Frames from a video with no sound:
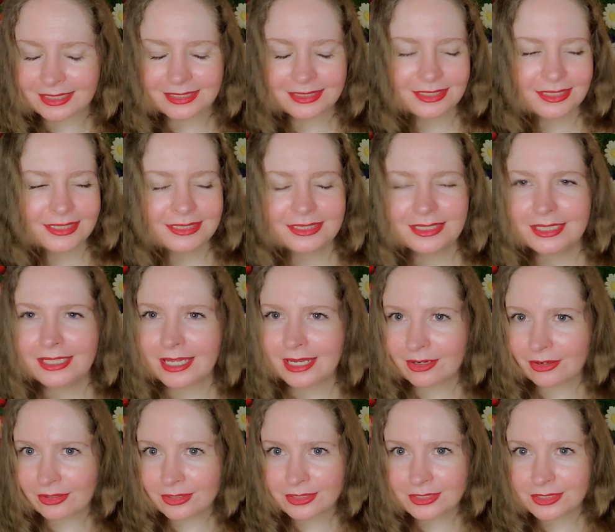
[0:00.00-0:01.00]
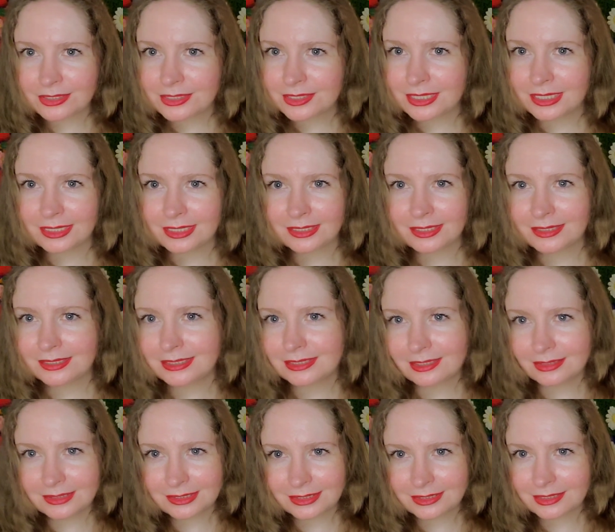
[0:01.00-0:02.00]
didn't like the characters, I didn't get
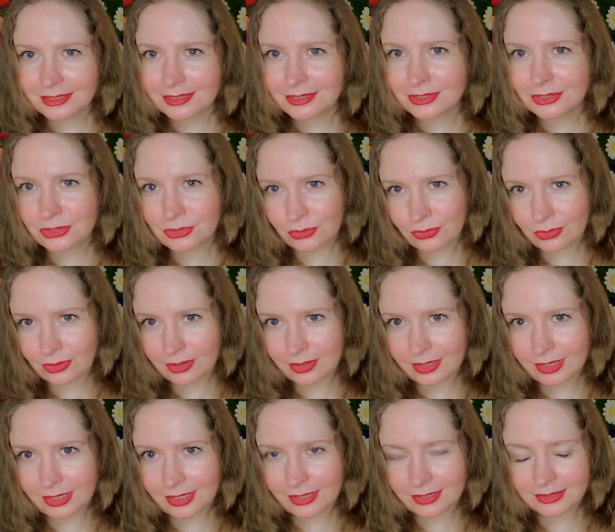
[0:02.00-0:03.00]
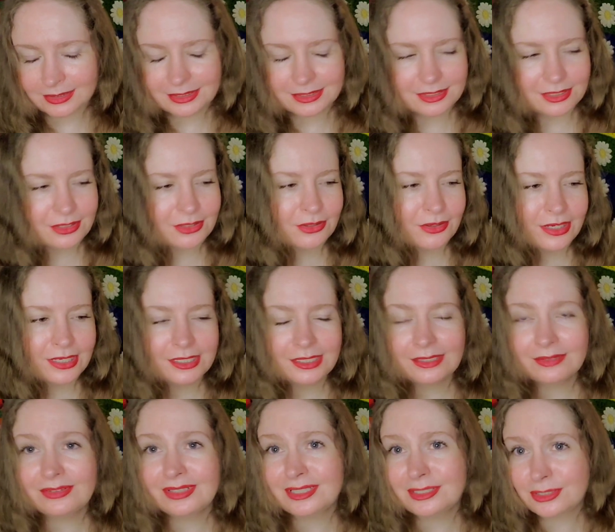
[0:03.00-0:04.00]
sucked into the story, so I
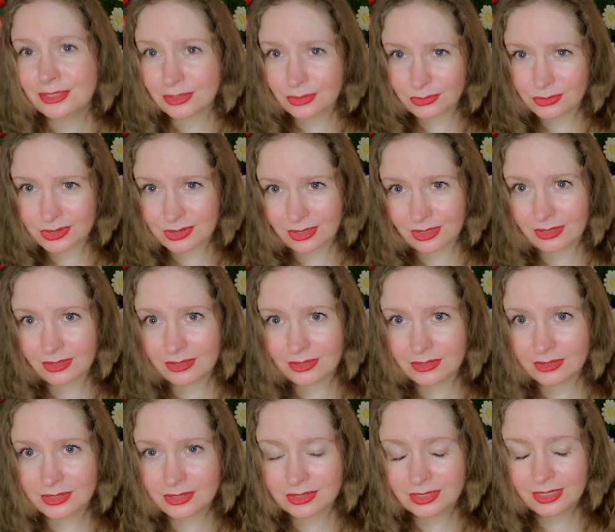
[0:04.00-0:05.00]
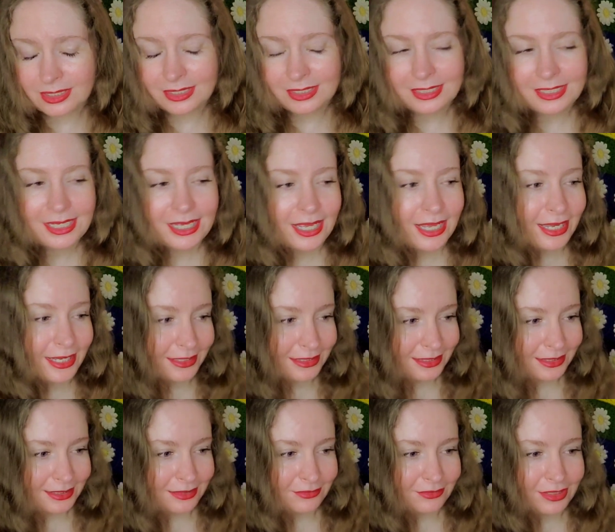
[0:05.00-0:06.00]
gave that 2 stars. And
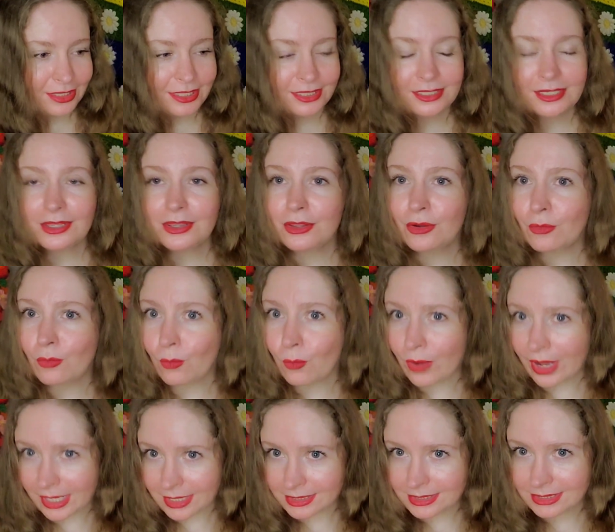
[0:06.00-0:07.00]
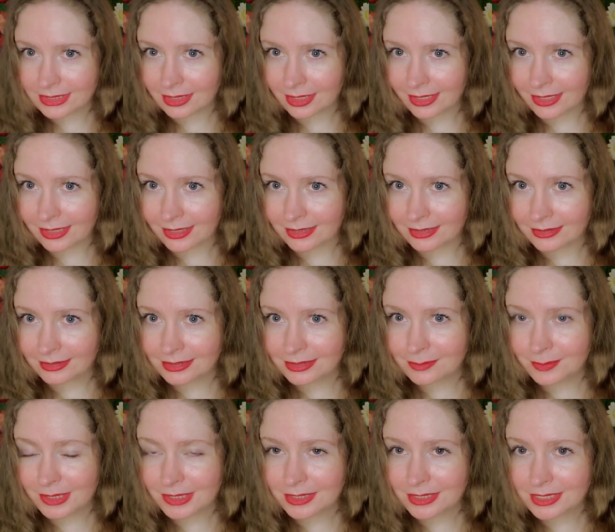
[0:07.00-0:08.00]
then I read The Wastelands
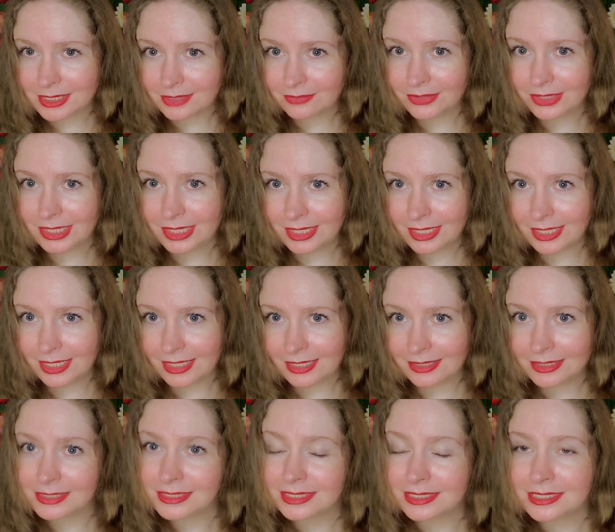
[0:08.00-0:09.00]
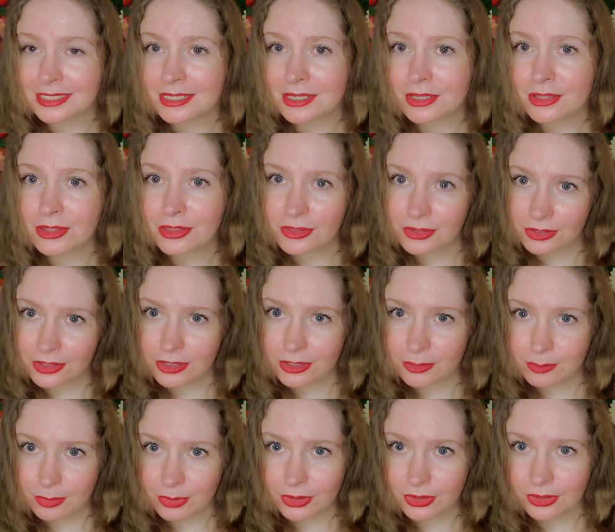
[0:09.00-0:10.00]
by Stephen King. This is the
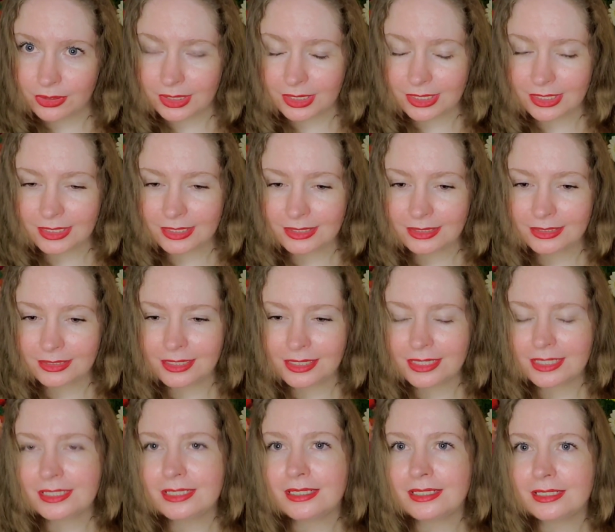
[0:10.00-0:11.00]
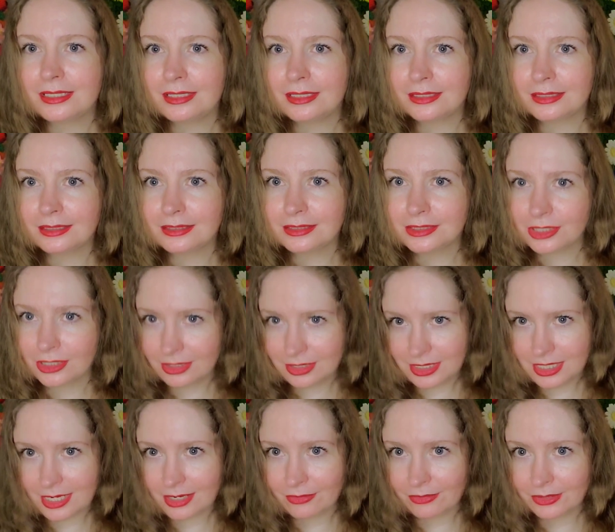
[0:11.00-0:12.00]
3rd book in the Dark
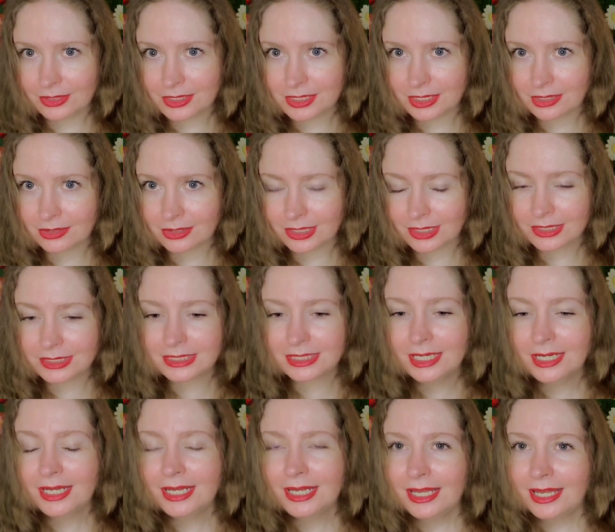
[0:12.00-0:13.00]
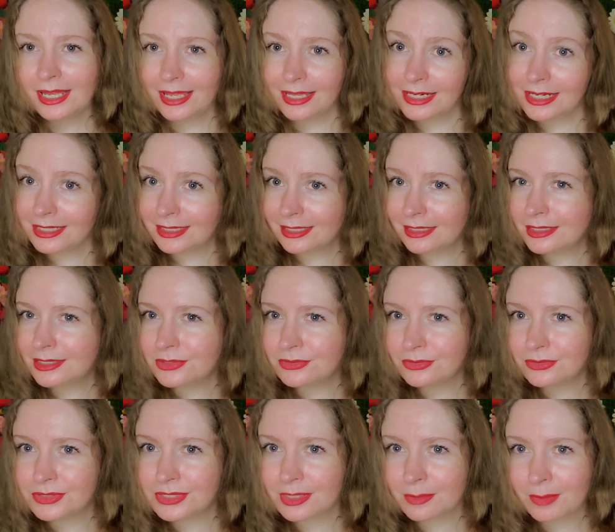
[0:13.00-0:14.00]
Tower series, and I thought this
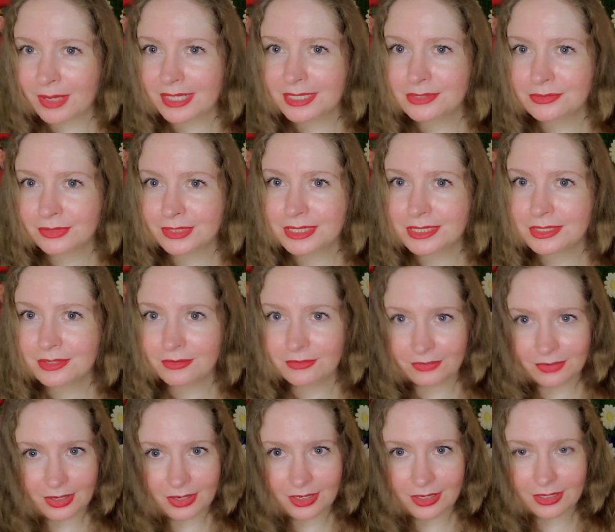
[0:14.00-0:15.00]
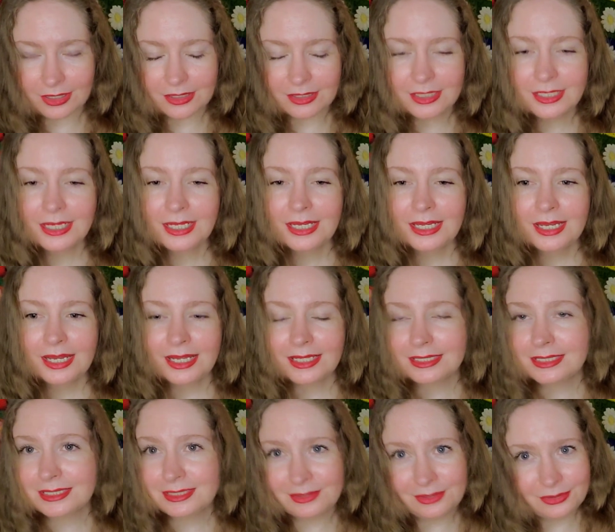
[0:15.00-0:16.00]
one was the best one so far. I
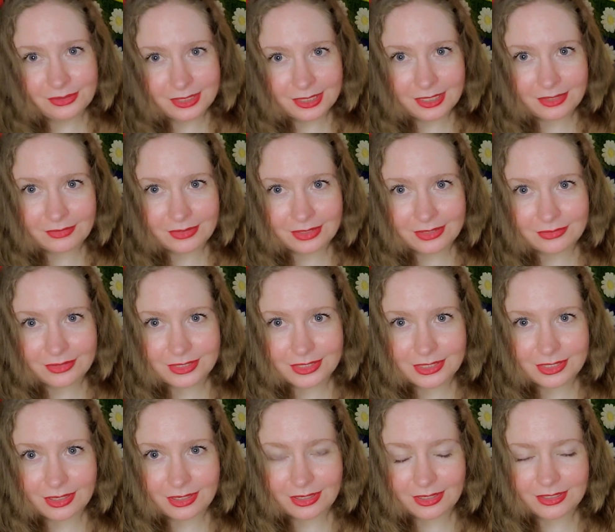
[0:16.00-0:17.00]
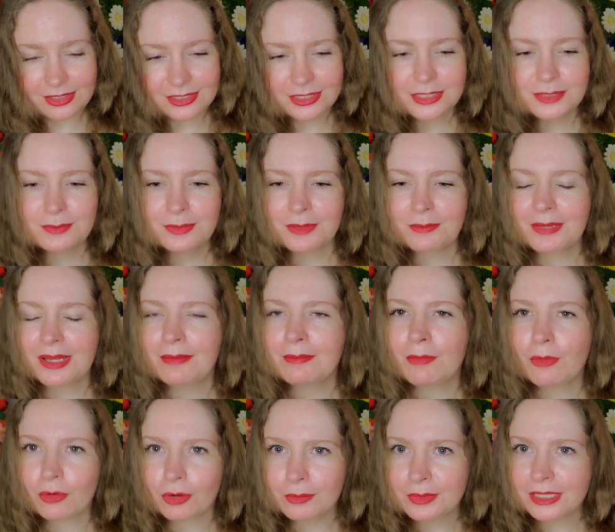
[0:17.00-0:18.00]
still only gave it 3 stars, but my
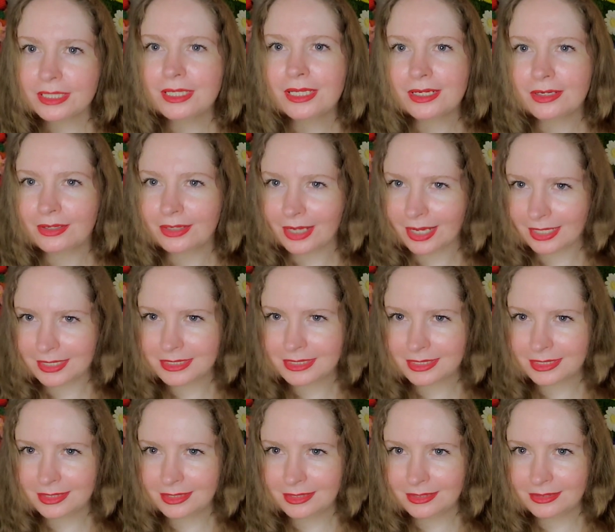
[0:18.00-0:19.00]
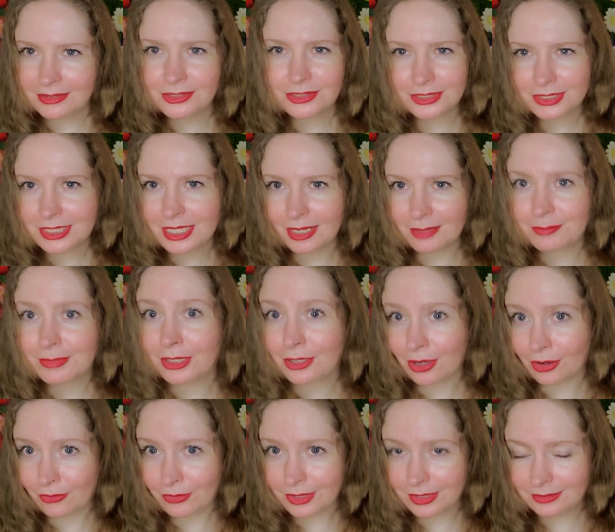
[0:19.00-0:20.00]
morbid curiosity just kept me
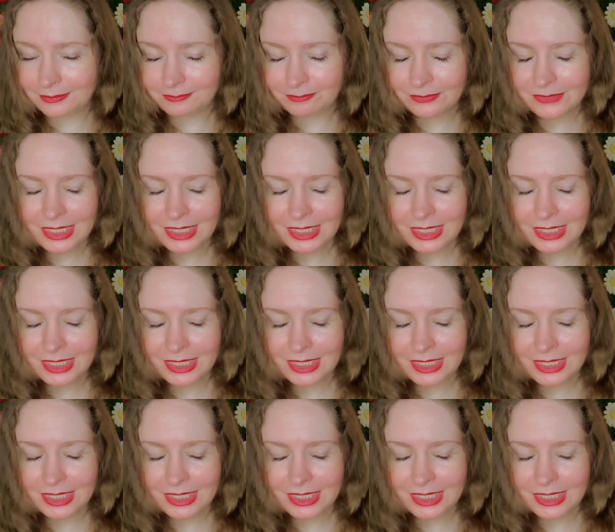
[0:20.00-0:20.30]
going.